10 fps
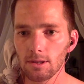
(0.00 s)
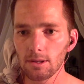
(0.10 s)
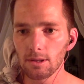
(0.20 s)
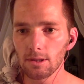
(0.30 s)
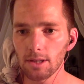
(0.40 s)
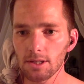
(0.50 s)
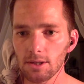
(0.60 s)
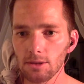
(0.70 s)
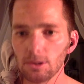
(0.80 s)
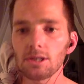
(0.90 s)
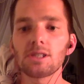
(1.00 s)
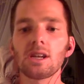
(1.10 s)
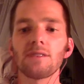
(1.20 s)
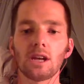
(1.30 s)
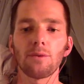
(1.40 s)
Let's give
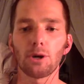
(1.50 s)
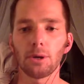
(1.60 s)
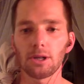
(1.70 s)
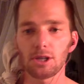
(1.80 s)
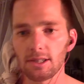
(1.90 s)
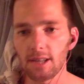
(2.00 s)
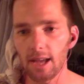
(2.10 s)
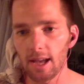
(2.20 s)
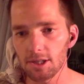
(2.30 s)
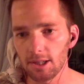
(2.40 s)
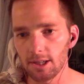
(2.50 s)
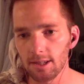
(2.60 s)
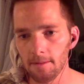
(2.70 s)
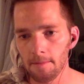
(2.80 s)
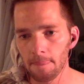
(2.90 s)
a quick shout out to
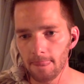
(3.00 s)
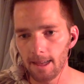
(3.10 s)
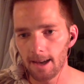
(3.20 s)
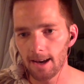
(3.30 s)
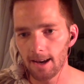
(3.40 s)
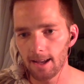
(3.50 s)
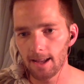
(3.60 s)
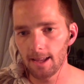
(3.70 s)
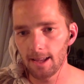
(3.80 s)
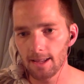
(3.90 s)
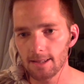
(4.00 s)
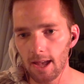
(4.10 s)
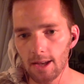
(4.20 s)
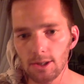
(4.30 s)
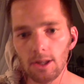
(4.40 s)
Angela. Is
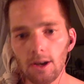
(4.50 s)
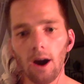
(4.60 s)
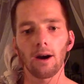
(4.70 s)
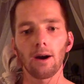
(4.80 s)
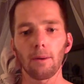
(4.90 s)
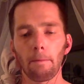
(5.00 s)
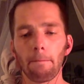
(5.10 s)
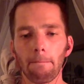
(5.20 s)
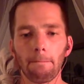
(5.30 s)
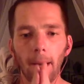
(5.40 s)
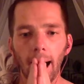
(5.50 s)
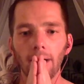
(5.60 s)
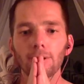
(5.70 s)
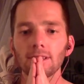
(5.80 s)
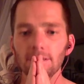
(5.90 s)
Angela our
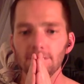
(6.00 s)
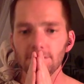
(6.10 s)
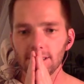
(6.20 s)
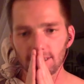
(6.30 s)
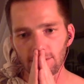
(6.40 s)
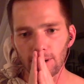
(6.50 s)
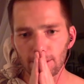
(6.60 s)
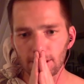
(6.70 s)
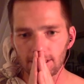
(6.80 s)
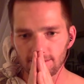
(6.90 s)
powerlifting rebel?